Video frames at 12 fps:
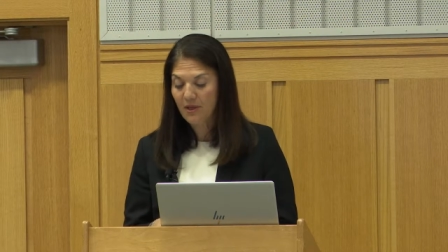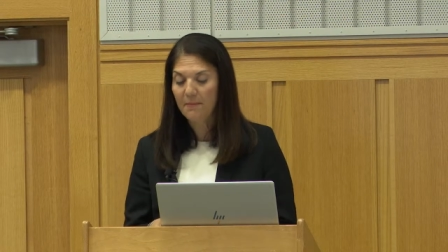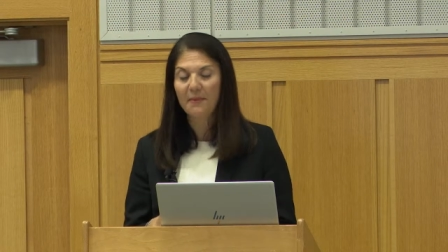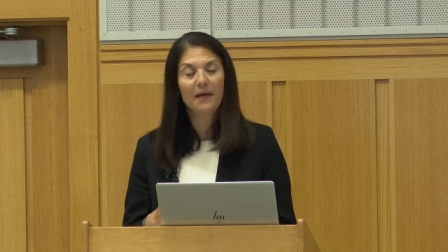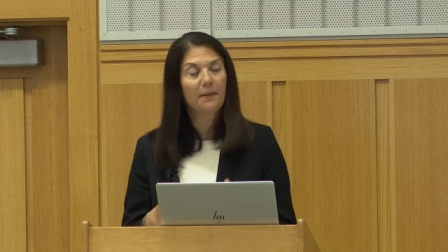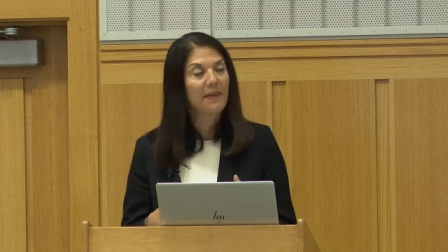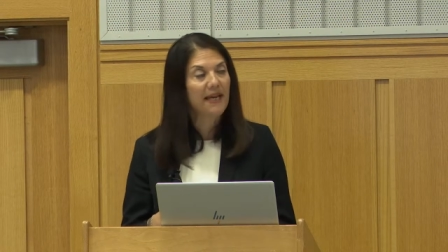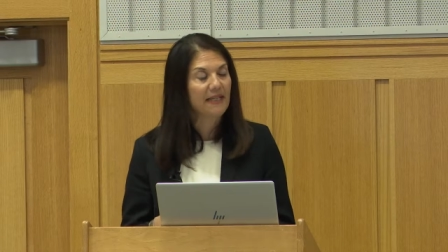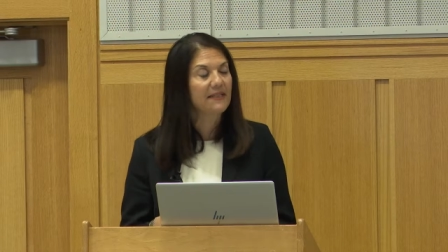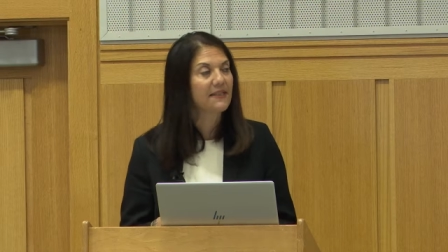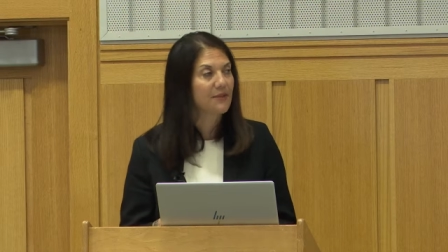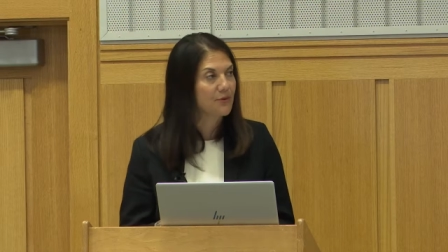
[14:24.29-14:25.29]
among many
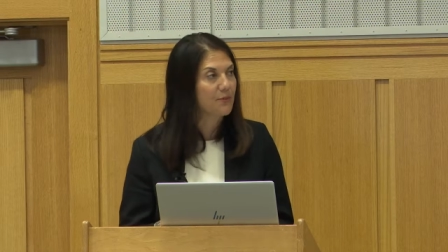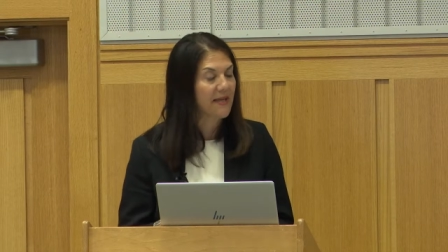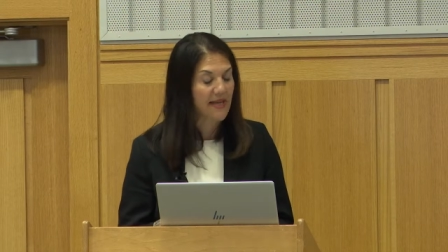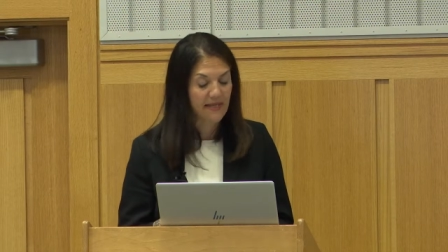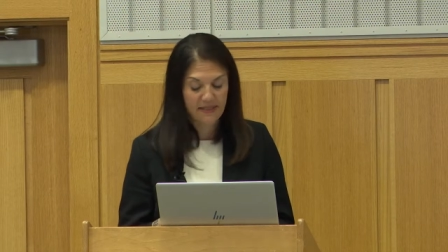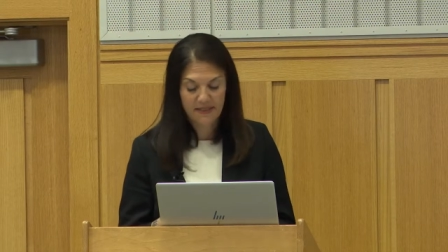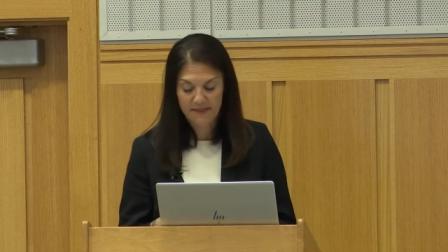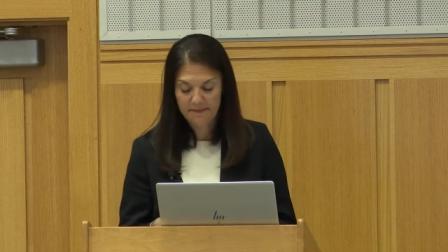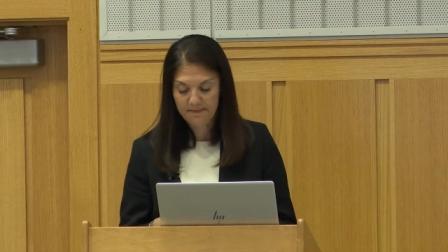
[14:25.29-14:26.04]
central banks.